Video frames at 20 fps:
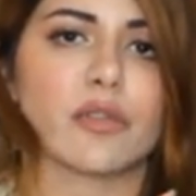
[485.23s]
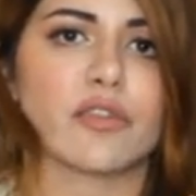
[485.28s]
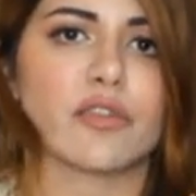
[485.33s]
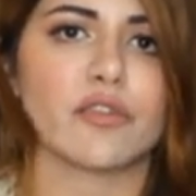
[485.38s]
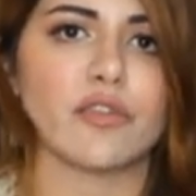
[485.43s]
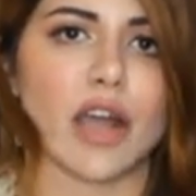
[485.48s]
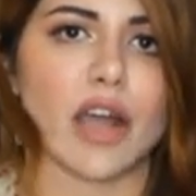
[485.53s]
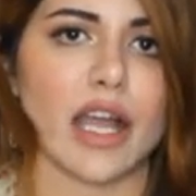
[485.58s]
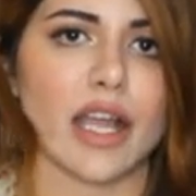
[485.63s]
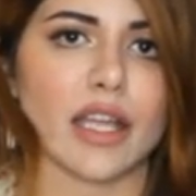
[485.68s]

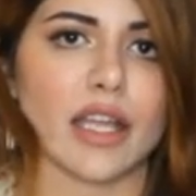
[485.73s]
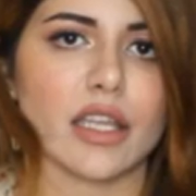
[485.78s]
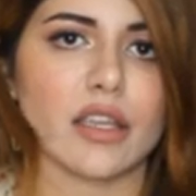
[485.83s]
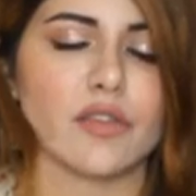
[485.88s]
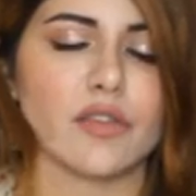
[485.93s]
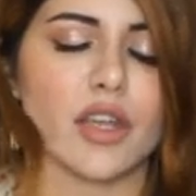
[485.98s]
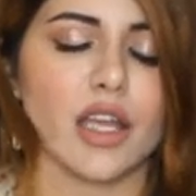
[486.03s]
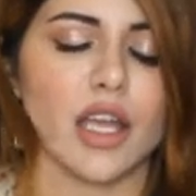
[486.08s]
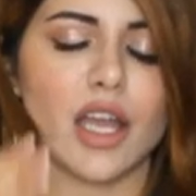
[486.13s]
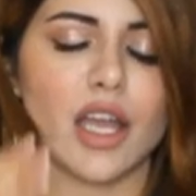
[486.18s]

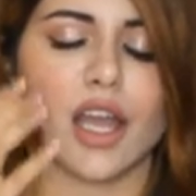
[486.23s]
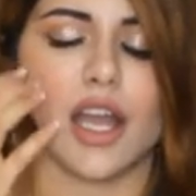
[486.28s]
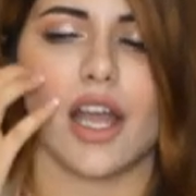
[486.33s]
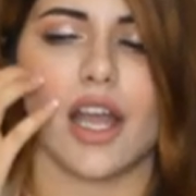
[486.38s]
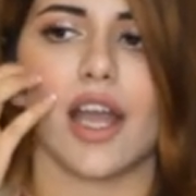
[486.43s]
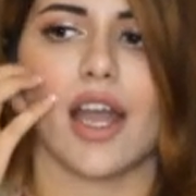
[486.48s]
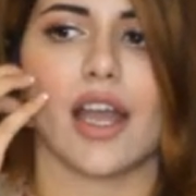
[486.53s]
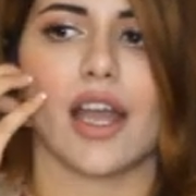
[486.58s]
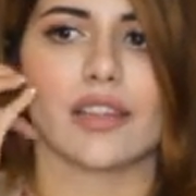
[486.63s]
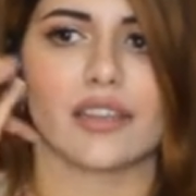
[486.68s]
5,
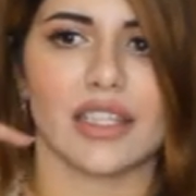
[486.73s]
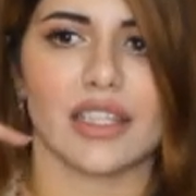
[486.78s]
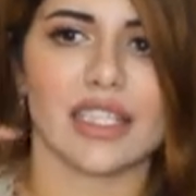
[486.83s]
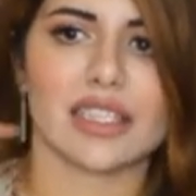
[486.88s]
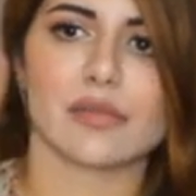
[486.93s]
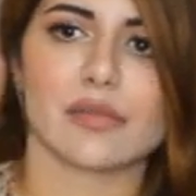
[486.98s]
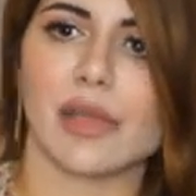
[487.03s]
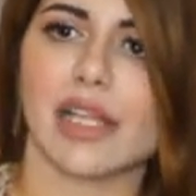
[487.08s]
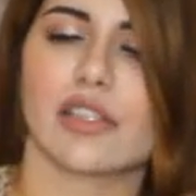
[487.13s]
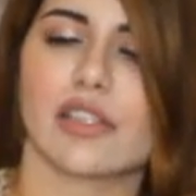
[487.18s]
they
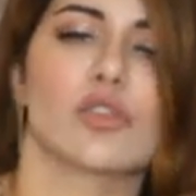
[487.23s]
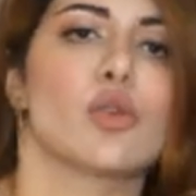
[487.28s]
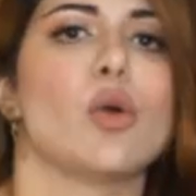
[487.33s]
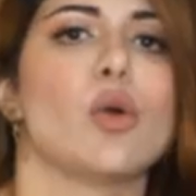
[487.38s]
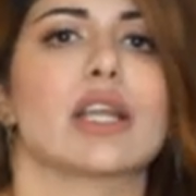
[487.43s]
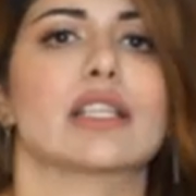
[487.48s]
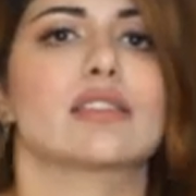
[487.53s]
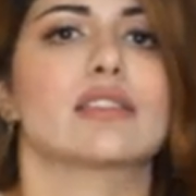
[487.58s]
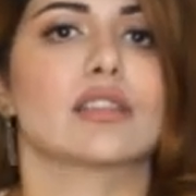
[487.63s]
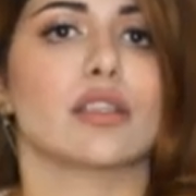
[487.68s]
smelled
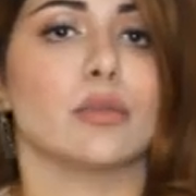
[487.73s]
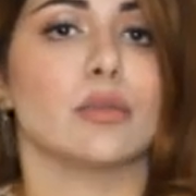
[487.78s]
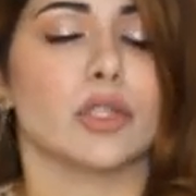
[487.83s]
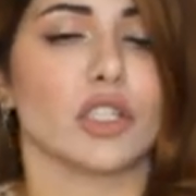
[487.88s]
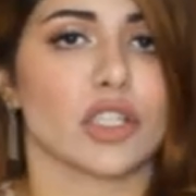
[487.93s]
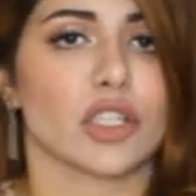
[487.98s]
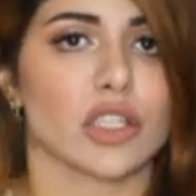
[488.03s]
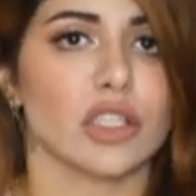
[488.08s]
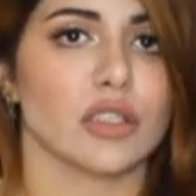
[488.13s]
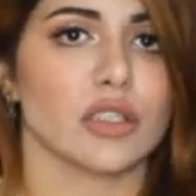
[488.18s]
quite
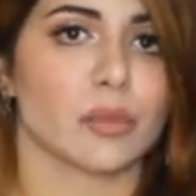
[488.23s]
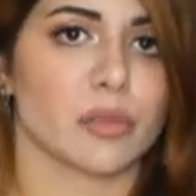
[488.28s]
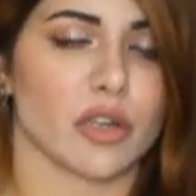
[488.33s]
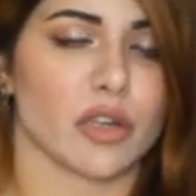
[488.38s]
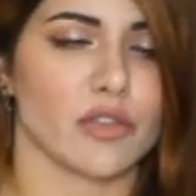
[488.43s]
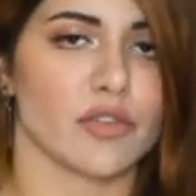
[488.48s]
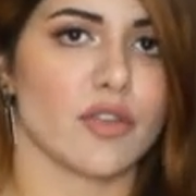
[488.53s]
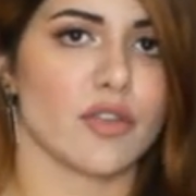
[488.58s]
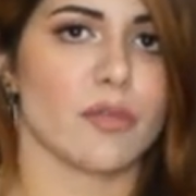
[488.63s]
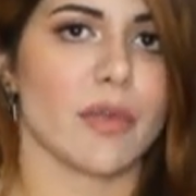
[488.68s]
similar, the
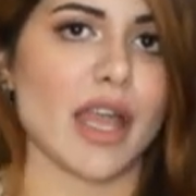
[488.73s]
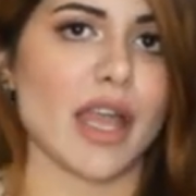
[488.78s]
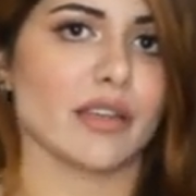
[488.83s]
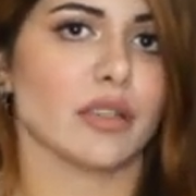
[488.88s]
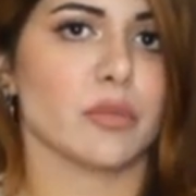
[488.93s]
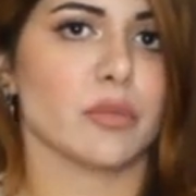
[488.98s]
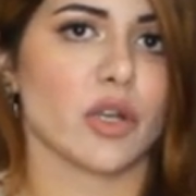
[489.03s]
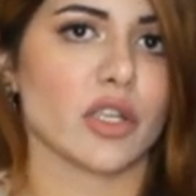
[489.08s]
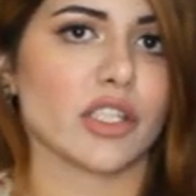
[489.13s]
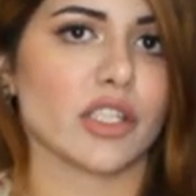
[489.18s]
perfume and
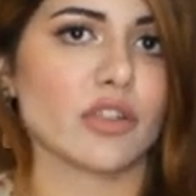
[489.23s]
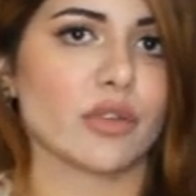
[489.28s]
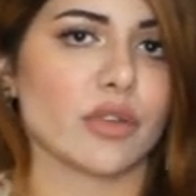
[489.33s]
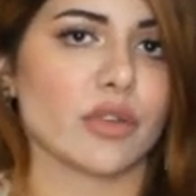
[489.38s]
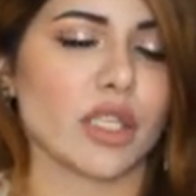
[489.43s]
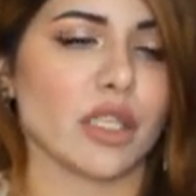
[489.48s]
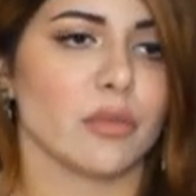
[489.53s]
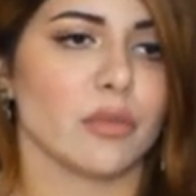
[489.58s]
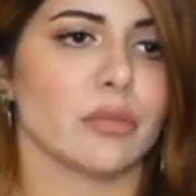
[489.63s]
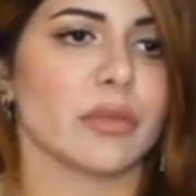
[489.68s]
the body
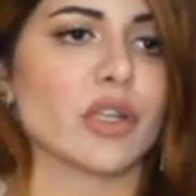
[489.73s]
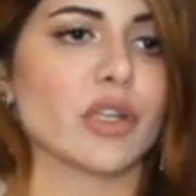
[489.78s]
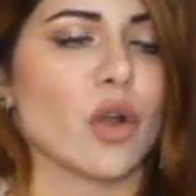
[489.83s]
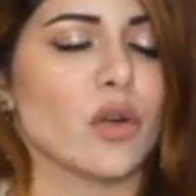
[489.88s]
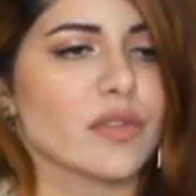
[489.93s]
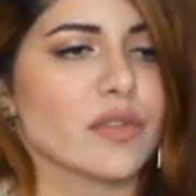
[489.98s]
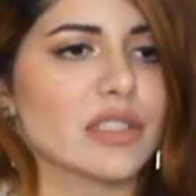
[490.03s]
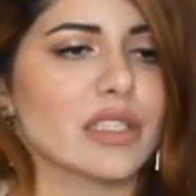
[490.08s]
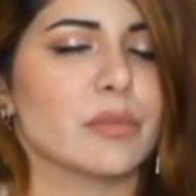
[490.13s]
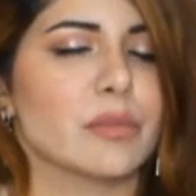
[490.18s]
cream, but
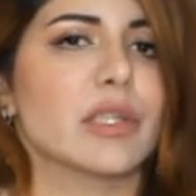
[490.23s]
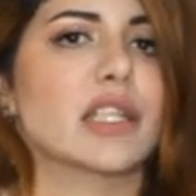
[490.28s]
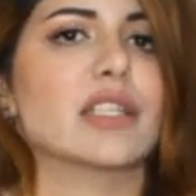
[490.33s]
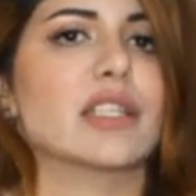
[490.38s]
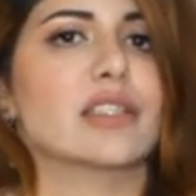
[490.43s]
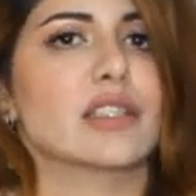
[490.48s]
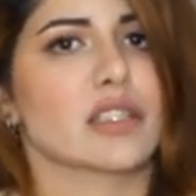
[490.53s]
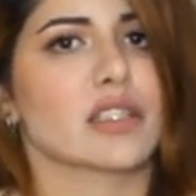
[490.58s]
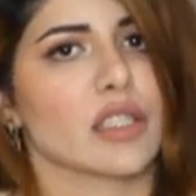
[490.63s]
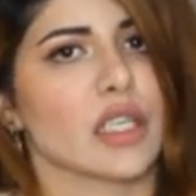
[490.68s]
obviously
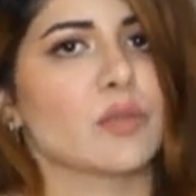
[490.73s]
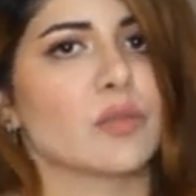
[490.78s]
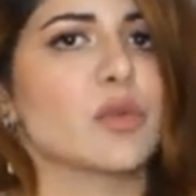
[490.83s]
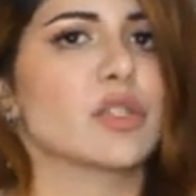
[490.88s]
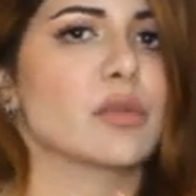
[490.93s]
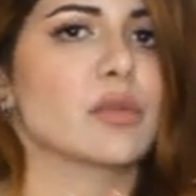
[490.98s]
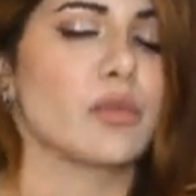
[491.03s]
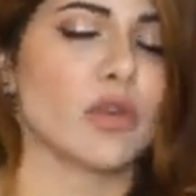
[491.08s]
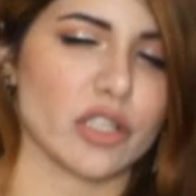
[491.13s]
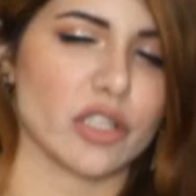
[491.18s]
because it was
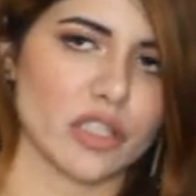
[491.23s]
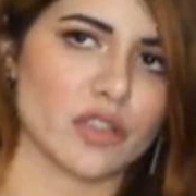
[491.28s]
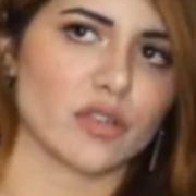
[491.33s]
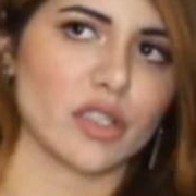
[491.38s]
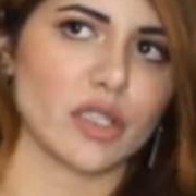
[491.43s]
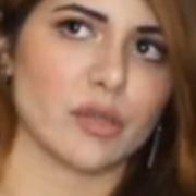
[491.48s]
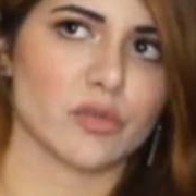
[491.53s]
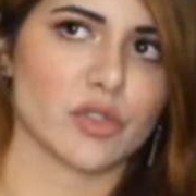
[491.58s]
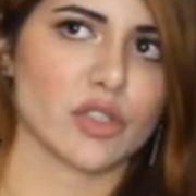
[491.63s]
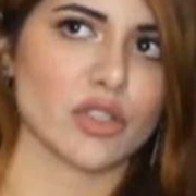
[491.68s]
a body
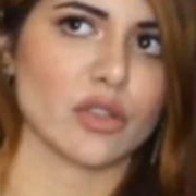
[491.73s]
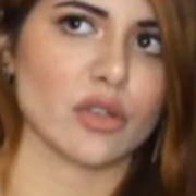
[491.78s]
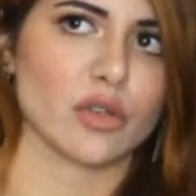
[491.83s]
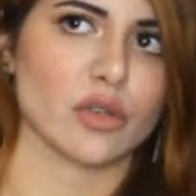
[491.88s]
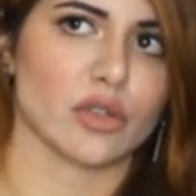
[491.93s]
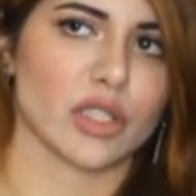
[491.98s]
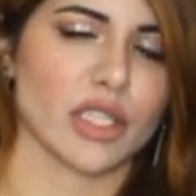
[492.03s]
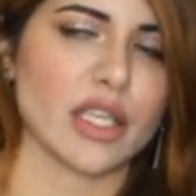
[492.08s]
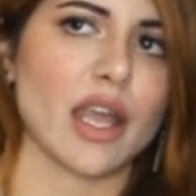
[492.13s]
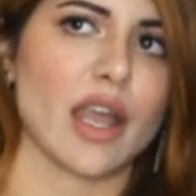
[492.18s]
cream,
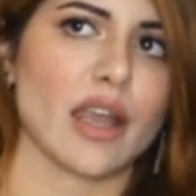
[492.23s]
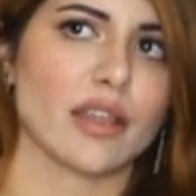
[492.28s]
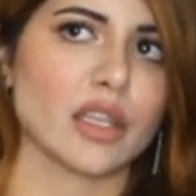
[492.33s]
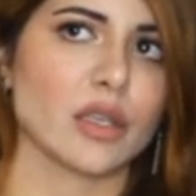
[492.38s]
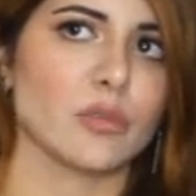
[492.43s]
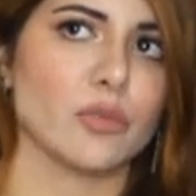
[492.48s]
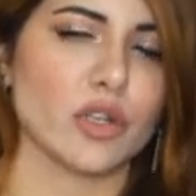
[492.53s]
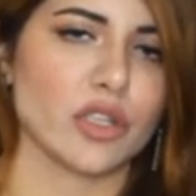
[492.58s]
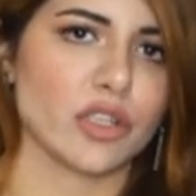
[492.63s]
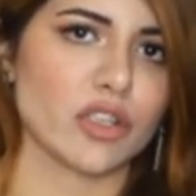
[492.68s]
so yeah, I
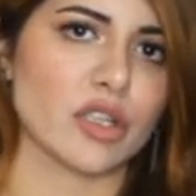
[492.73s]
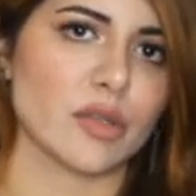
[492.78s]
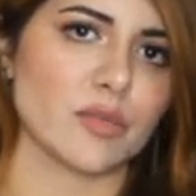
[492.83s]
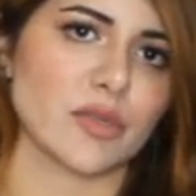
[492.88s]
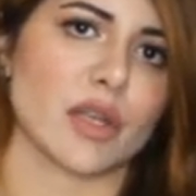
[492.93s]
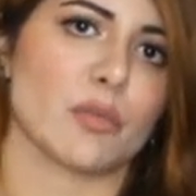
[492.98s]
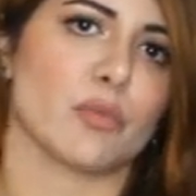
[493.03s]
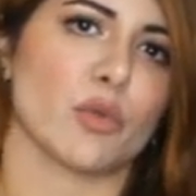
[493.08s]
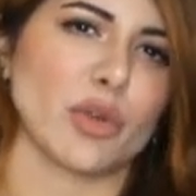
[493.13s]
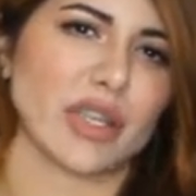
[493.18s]
think body creams
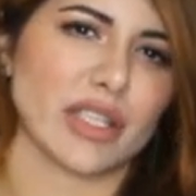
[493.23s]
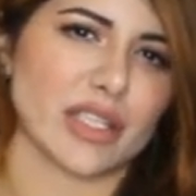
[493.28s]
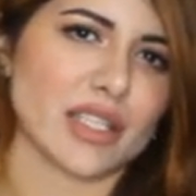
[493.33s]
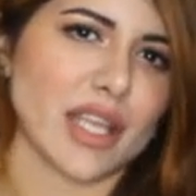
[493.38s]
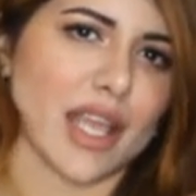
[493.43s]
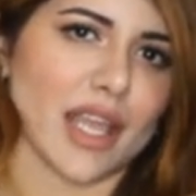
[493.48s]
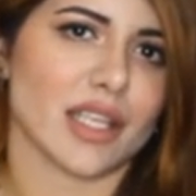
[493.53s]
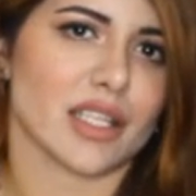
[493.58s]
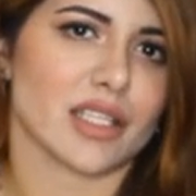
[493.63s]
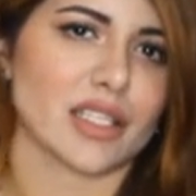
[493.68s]
are more
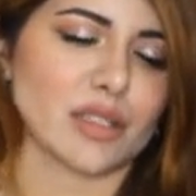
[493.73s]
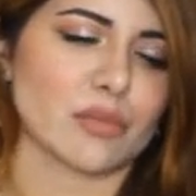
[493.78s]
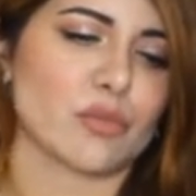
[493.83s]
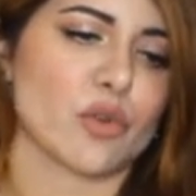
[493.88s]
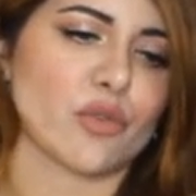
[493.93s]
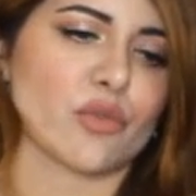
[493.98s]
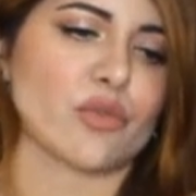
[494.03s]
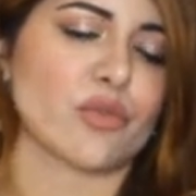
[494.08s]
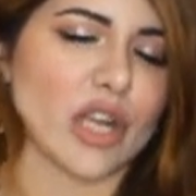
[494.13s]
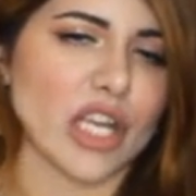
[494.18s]
intense,
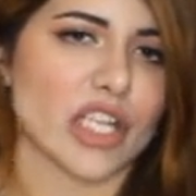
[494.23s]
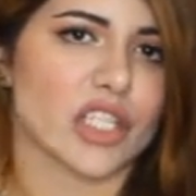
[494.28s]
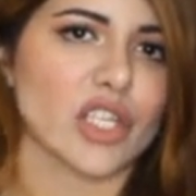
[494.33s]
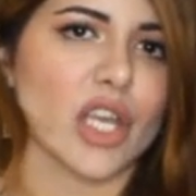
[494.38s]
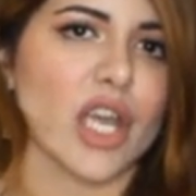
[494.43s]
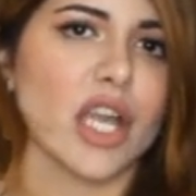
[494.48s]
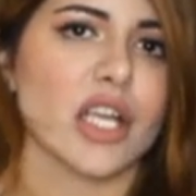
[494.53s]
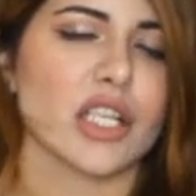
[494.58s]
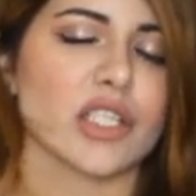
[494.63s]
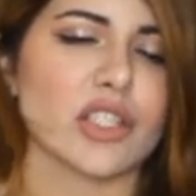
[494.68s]
more rich,
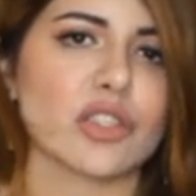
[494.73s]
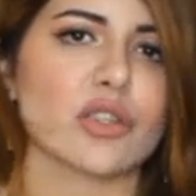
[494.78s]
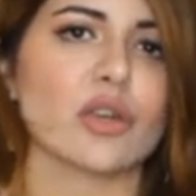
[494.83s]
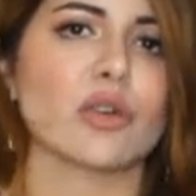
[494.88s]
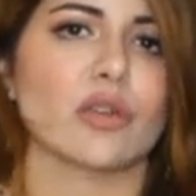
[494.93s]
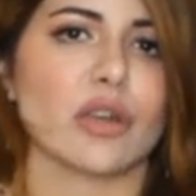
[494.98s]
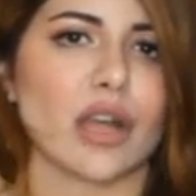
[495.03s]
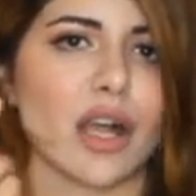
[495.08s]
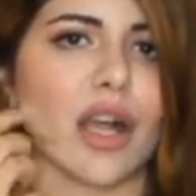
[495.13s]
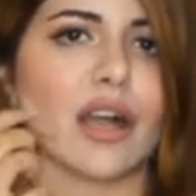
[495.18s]

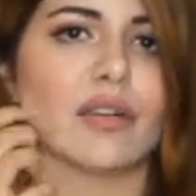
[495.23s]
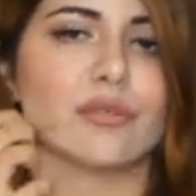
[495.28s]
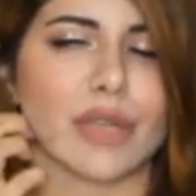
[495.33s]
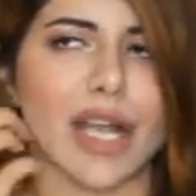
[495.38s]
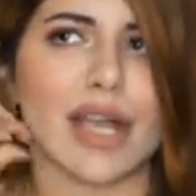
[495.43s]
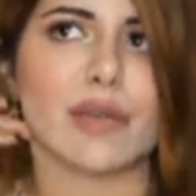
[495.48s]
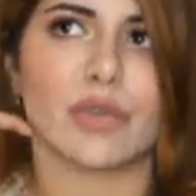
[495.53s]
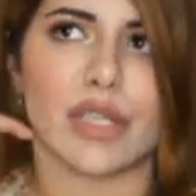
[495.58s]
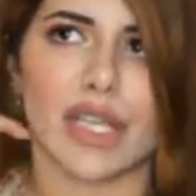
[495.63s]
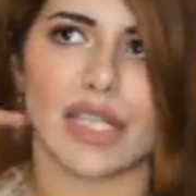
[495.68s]
so
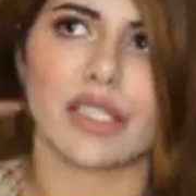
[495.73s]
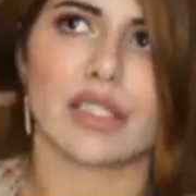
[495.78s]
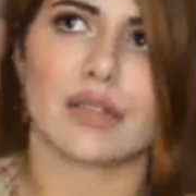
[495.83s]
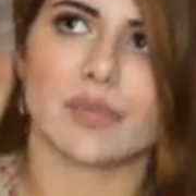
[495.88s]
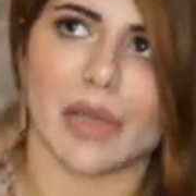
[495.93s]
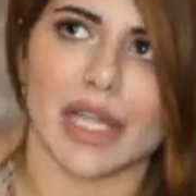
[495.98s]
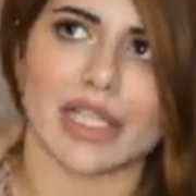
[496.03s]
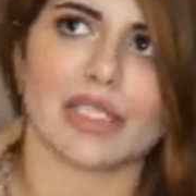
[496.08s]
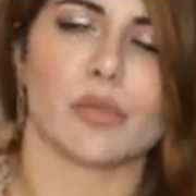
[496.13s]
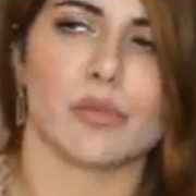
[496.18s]
I would
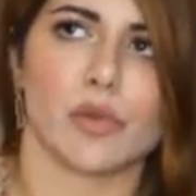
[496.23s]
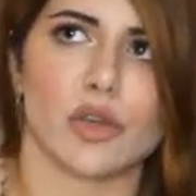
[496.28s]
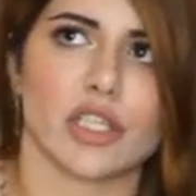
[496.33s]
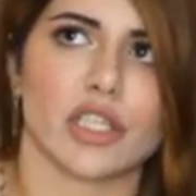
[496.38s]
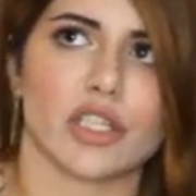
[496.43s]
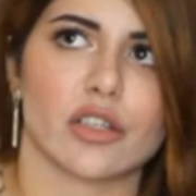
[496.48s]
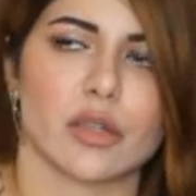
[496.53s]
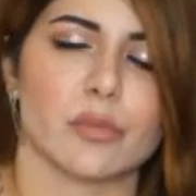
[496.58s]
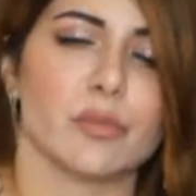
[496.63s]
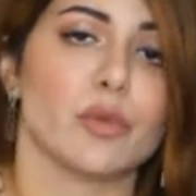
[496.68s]
expect a body
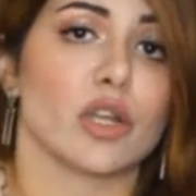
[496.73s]
cream.